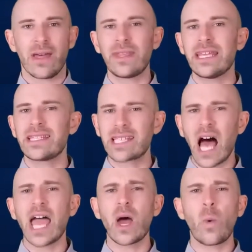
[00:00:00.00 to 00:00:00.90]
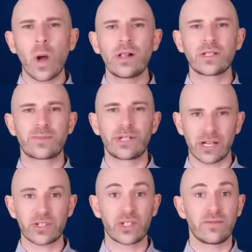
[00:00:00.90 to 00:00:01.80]
the entire world
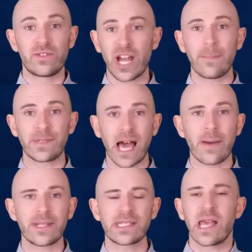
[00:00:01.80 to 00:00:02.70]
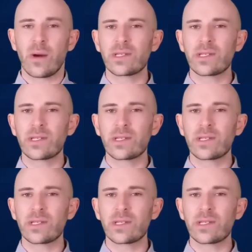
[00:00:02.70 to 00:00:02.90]
production of gem diamonds